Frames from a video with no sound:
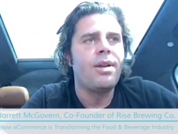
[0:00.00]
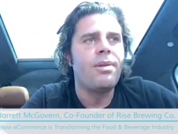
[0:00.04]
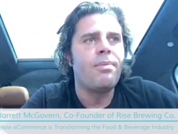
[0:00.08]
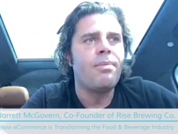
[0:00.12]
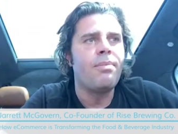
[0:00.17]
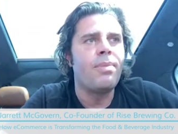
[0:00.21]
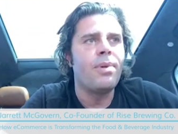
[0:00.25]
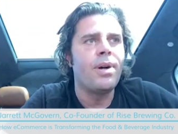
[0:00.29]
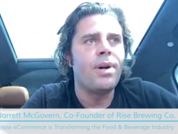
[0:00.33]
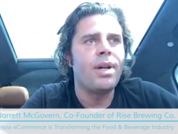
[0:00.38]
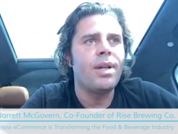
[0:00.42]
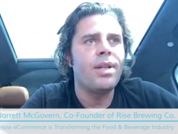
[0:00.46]

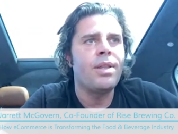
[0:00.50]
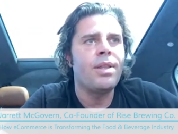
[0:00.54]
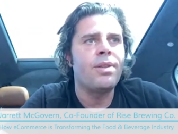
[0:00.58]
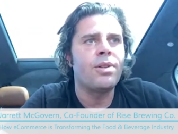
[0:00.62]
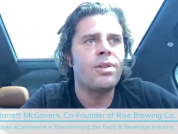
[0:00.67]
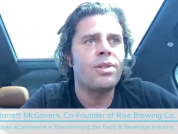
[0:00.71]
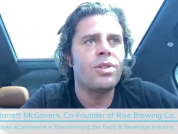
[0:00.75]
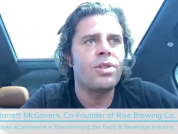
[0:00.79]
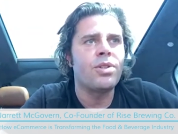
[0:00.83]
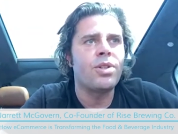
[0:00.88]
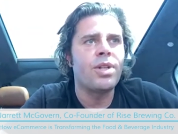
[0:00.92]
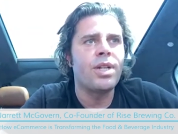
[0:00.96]
but
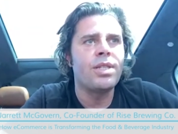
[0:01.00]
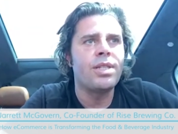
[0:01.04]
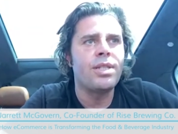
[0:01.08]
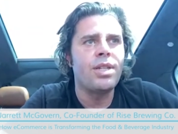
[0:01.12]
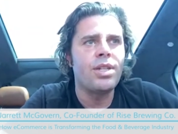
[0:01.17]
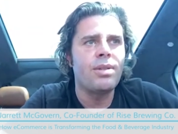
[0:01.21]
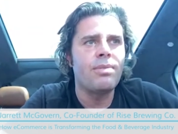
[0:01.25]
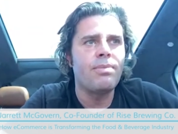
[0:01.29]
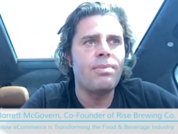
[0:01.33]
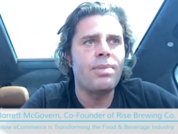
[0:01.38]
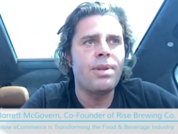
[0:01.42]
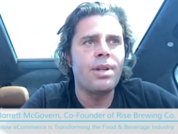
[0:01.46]
there's a
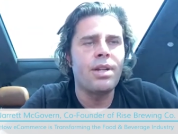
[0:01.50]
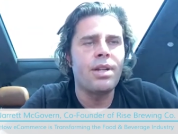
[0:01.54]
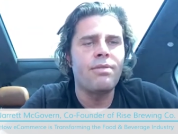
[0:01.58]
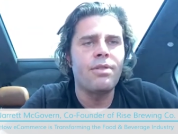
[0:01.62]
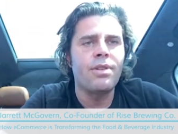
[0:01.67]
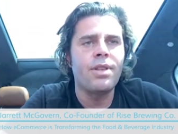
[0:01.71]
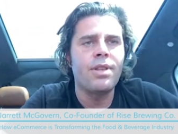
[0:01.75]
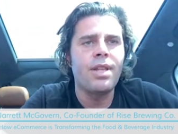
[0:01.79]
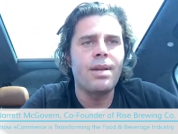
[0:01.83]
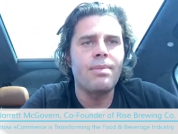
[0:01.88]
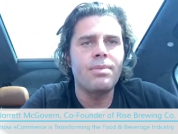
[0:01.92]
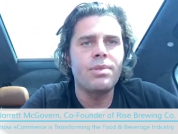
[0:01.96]
transition period
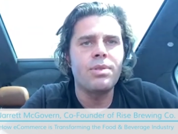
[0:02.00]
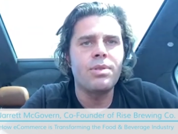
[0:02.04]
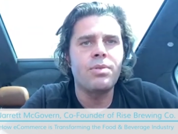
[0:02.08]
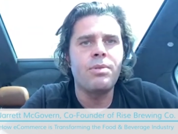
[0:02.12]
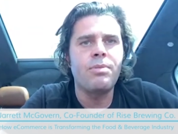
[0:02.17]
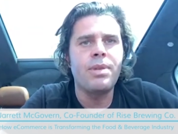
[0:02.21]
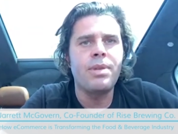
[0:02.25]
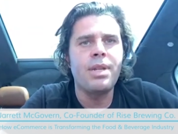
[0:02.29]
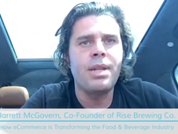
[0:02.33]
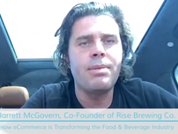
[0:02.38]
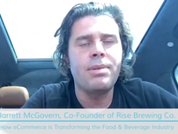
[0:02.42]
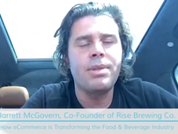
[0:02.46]
for them. So
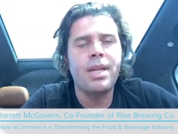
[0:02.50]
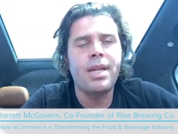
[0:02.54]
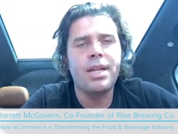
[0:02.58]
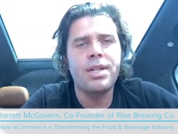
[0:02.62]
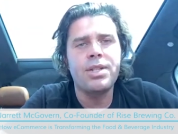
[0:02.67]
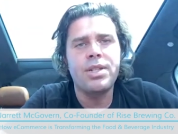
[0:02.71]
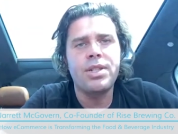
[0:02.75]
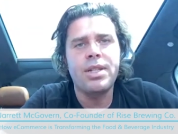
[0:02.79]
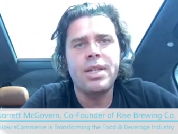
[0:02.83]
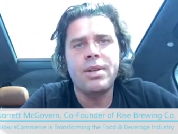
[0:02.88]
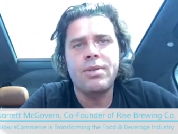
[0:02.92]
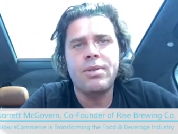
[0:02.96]
we've been able to
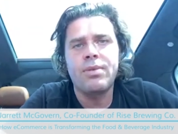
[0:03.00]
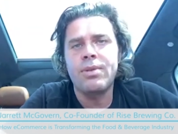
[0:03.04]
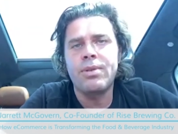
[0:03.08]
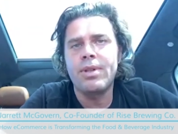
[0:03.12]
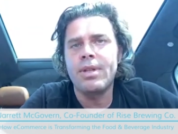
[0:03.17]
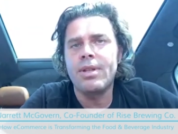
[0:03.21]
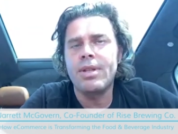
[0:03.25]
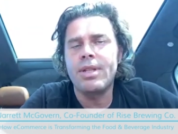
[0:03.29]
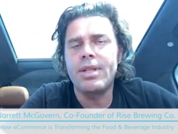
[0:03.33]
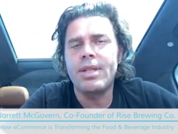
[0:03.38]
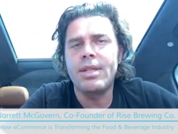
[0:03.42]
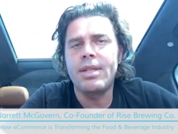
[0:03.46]
actually get
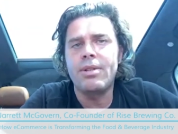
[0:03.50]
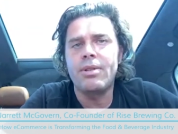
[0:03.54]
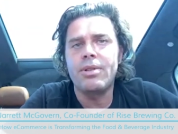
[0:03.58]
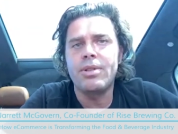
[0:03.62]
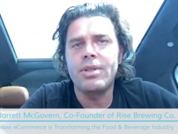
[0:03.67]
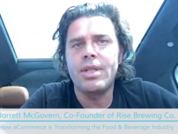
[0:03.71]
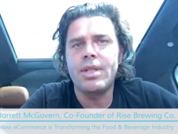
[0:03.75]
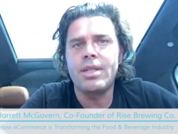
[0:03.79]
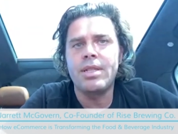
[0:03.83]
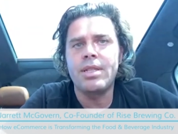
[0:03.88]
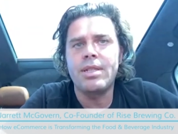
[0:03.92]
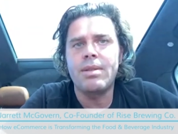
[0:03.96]
really good
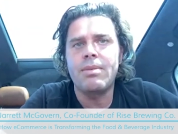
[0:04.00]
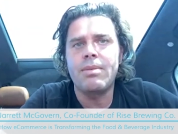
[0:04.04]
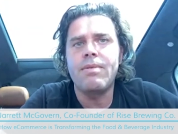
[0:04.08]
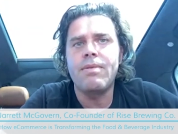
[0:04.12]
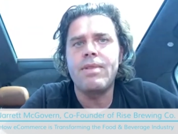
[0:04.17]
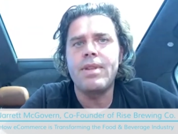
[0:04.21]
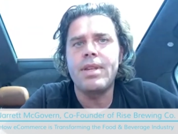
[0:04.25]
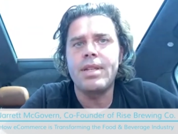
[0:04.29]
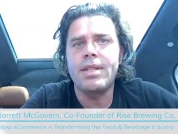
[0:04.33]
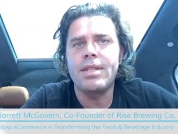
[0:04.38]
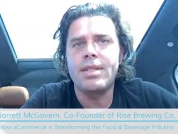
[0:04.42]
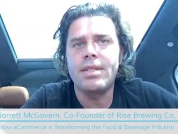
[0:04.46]
deals on some of
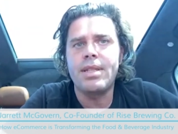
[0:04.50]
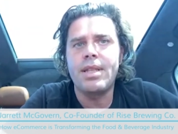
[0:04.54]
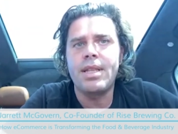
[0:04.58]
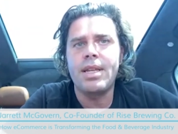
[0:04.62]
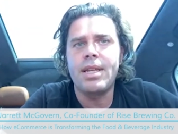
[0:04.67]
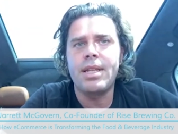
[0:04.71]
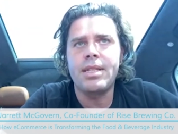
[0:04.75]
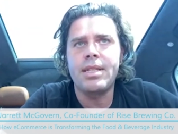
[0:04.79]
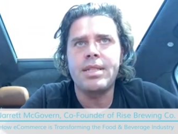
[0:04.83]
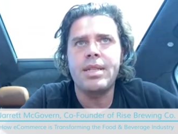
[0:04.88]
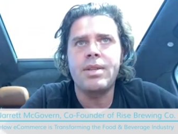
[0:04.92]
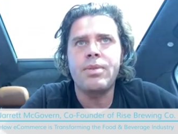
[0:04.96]
these
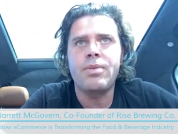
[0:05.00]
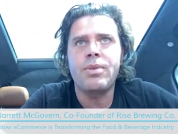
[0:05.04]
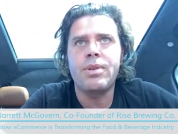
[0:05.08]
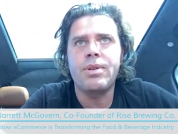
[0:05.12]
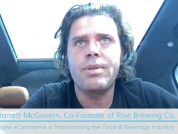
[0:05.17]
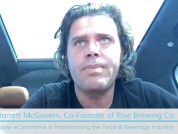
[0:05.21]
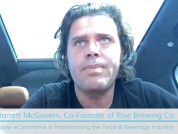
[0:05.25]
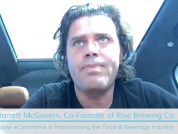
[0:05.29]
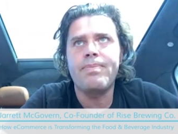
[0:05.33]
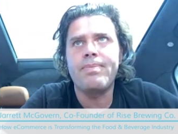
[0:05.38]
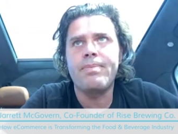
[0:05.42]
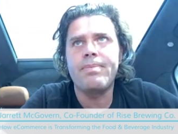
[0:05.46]
things that
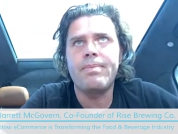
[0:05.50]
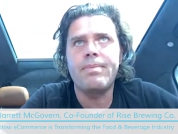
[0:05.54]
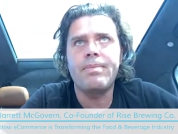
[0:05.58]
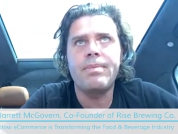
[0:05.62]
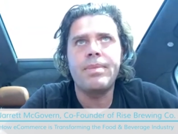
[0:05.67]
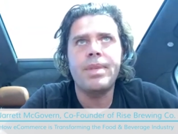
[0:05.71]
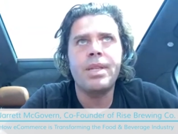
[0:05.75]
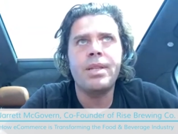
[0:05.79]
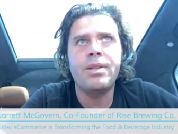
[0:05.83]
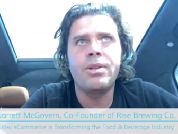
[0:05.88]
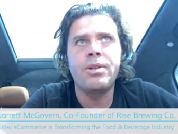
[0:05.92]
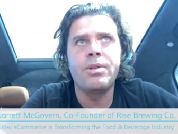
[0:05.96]
were
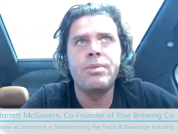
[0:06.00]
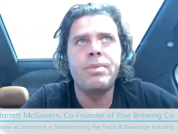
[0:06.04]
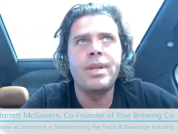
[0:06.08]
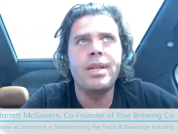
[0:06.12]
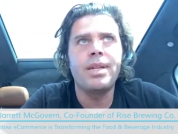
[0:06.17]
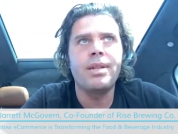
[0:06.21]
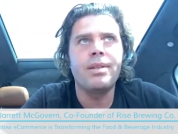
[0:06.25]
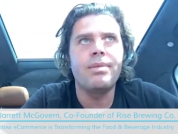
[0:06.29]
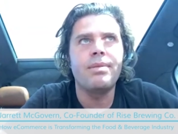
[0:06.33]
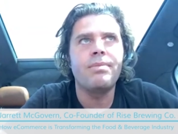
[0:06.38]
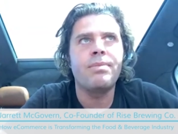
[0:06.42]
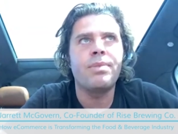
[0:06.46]
a little
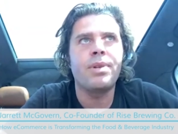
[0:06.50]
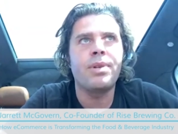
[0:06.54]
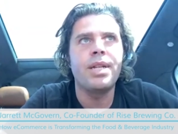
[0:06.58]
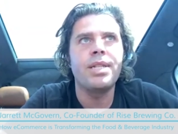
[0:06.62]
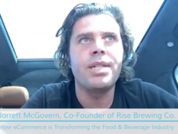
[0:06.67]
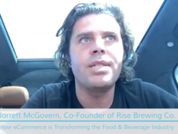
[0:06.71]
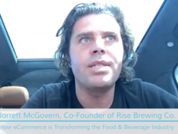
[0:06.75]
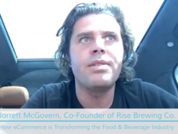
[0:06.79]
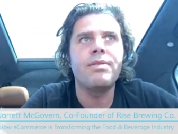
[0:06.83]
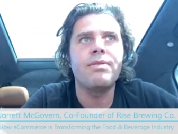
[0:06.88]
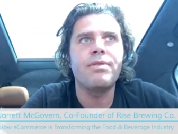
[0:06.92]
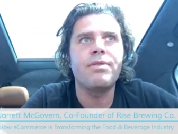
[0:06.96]
bit
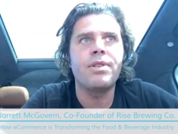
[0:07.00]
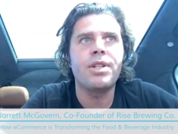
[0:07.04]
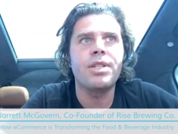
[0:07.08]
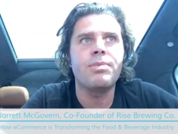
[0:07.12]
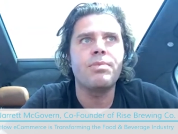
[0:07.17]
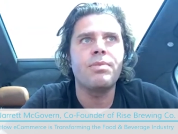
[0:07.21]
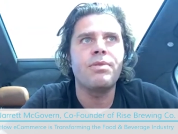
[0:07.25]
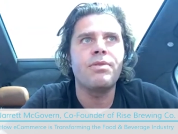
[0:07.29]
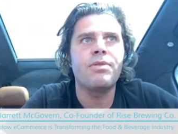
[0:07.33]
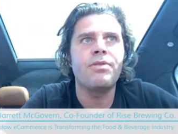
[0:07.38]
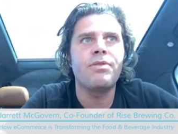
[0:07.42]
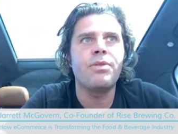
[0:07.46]
pricey for us
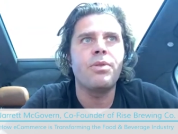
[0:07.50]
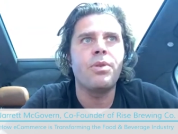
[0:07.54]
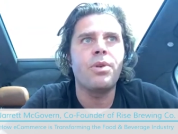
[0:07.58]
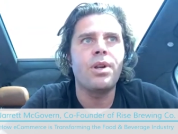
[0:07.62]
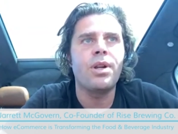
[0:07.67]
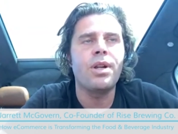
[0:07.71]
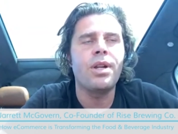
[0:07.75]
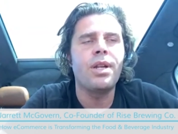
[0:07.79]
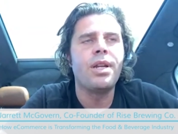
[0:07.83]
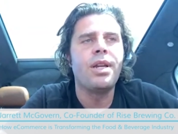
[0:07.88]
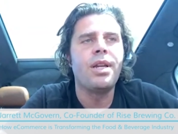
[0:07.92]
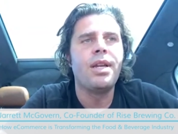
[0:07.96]

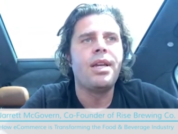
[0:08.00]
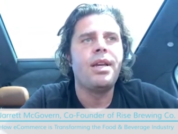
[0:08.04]
before.